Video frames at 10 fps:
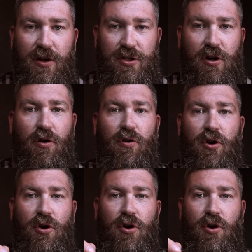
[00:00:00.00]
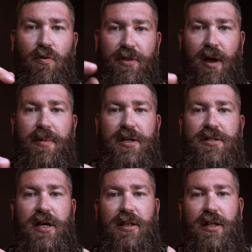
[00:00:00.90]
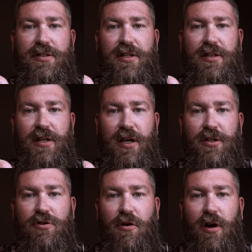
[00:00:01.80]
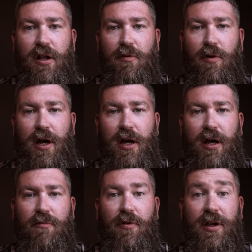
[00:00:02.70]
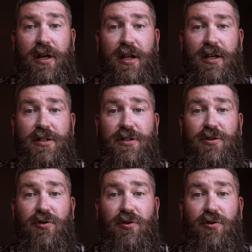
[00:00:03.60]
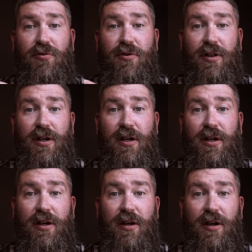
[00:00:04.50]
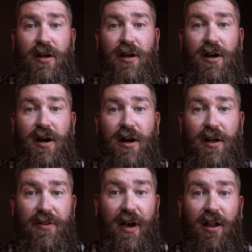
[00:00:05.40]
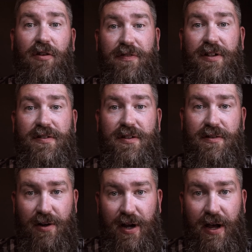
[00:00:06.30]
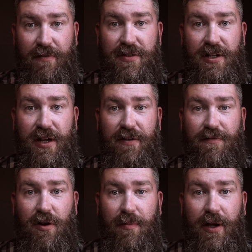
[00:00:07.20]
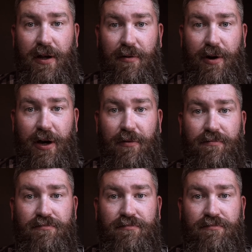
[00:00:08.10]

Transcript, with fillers: So, with that being said, let's get the intro out of the way, and we'll get into the elephant that I have sitting in front of me. Here we go.